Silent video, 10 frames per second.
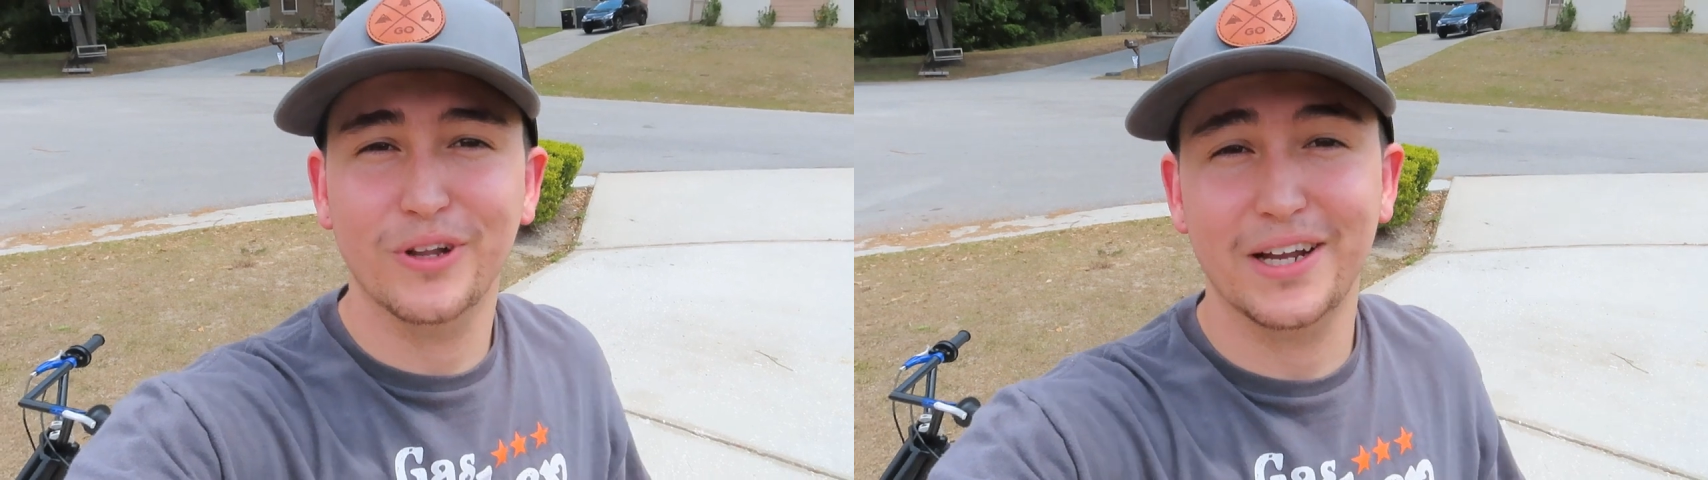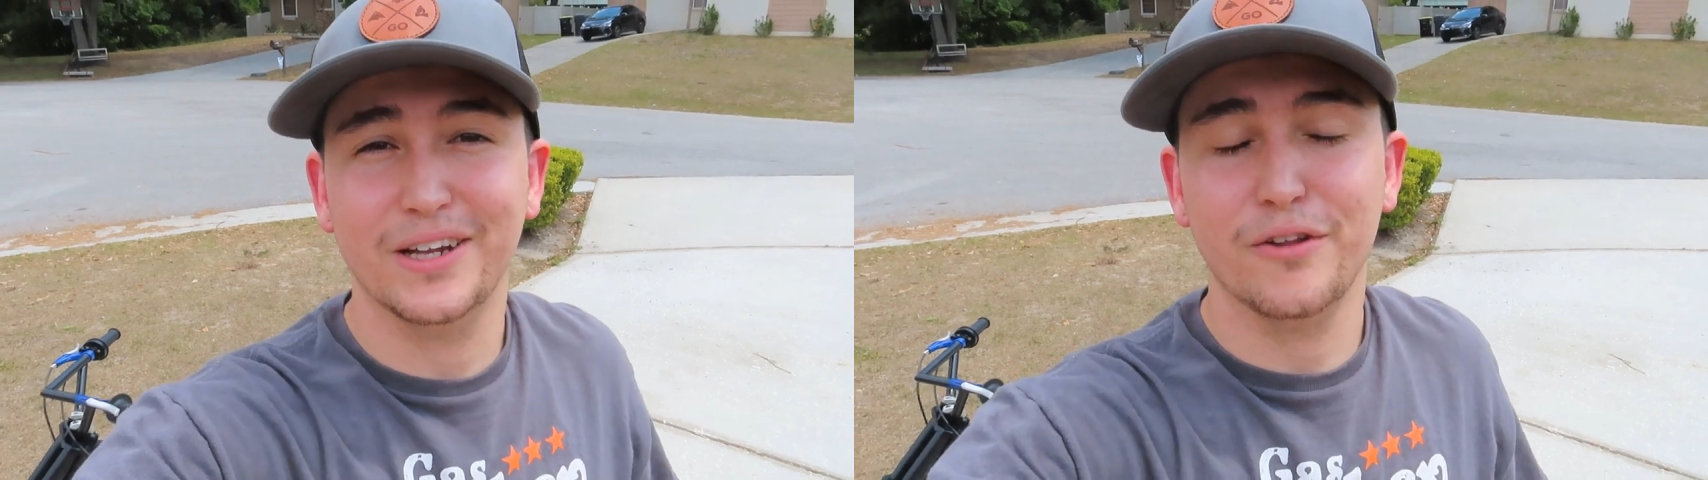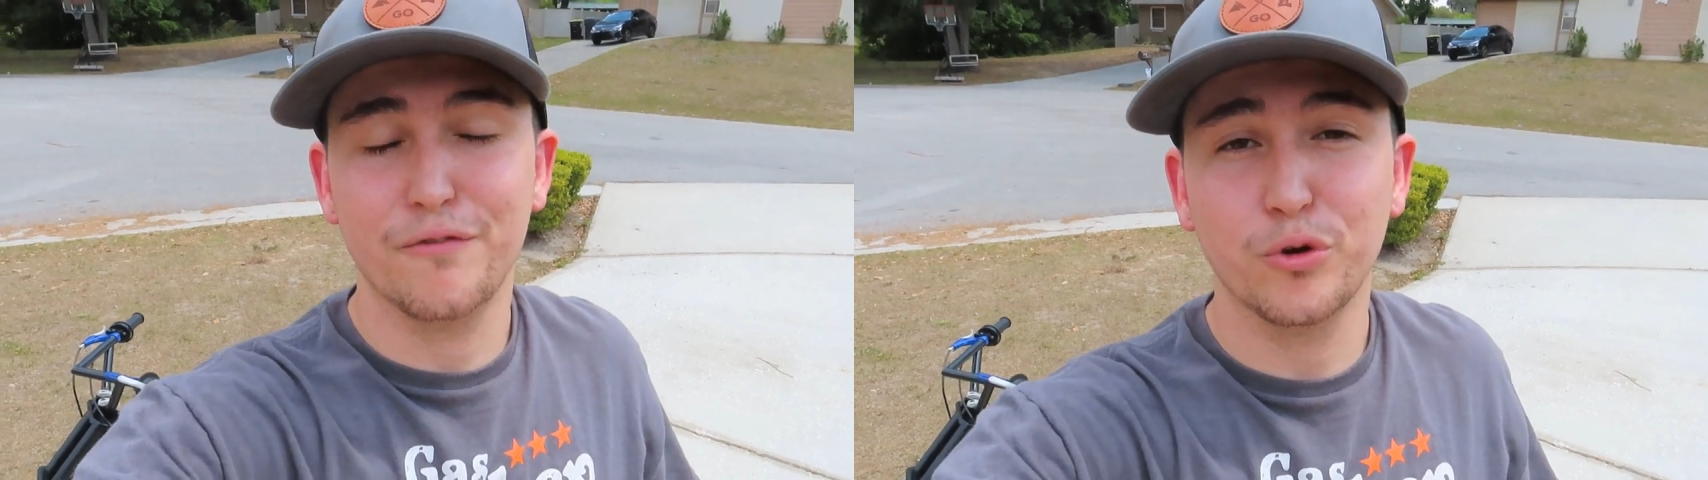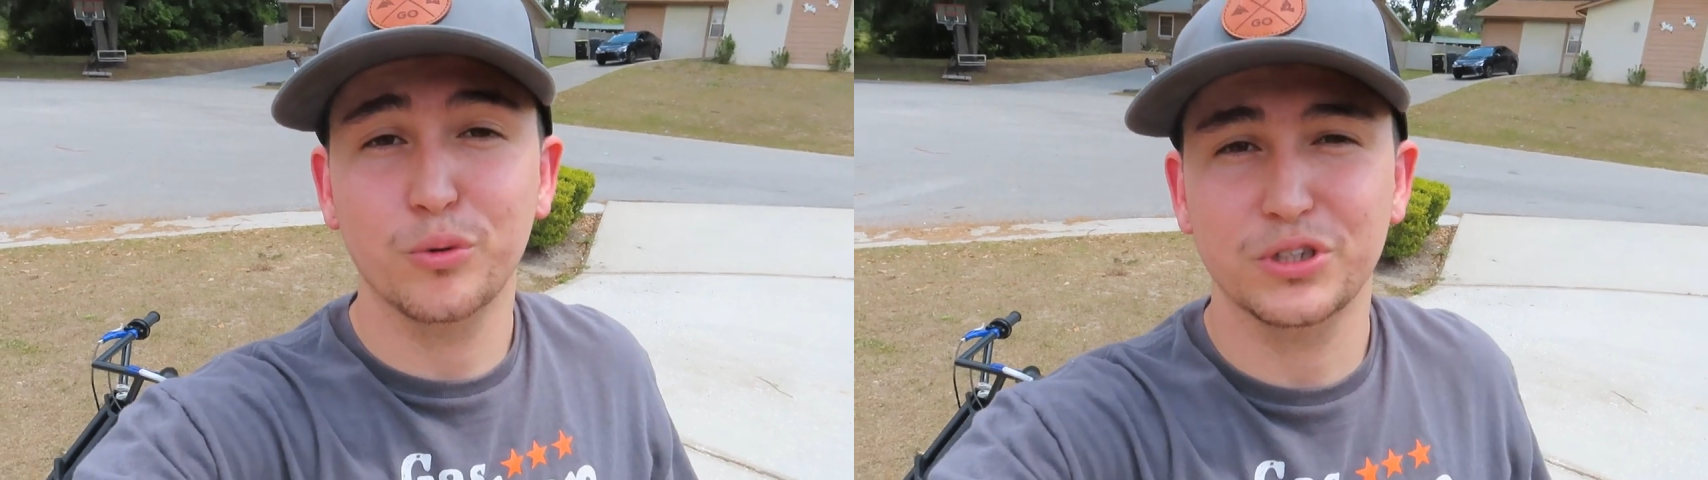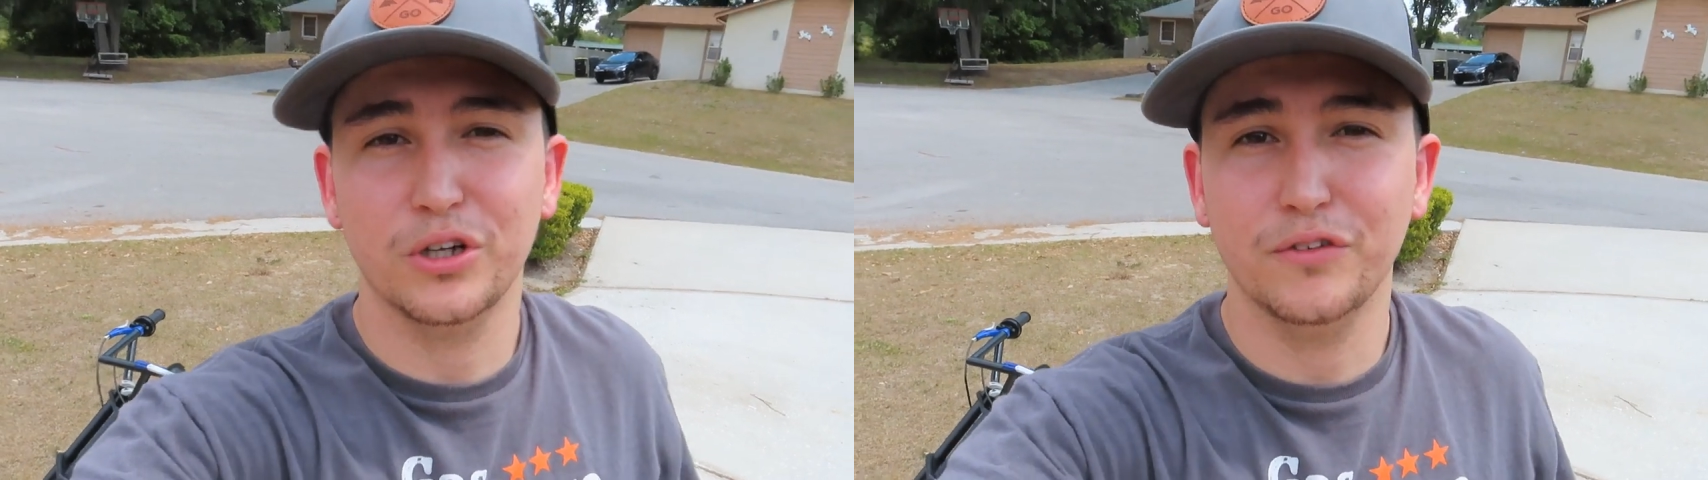line the fuel
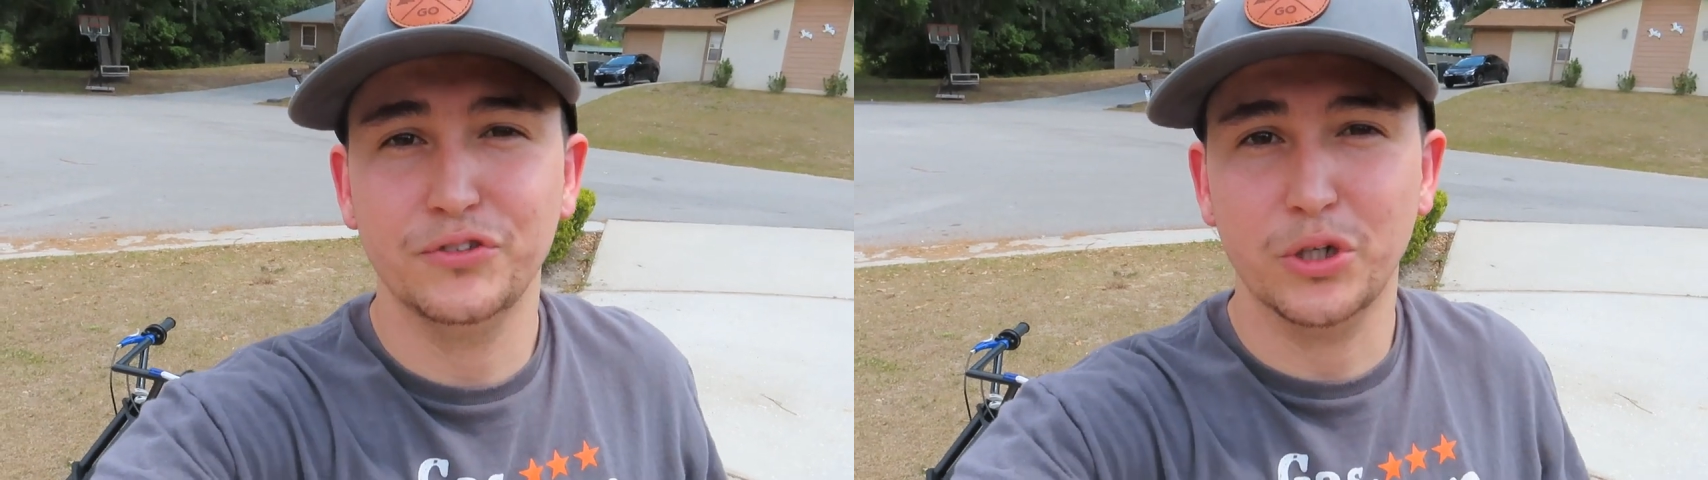was off,